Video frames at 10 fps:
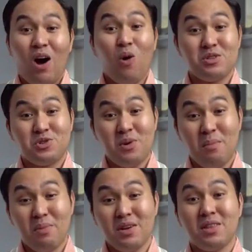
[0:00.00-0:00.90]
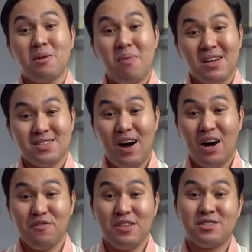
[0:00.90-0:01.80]
Always remember that the best
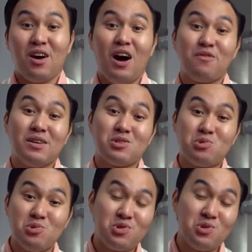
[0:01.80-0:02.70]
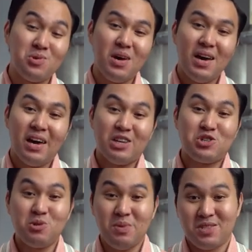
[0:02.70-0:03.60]
coffee is a coffee that suits you. It
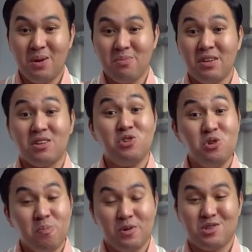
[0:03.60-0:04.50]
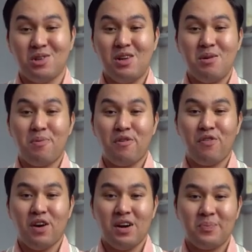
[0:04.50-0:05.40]
should be something that you personally
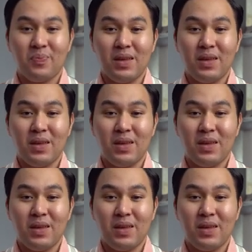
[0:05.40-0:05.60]
prefer.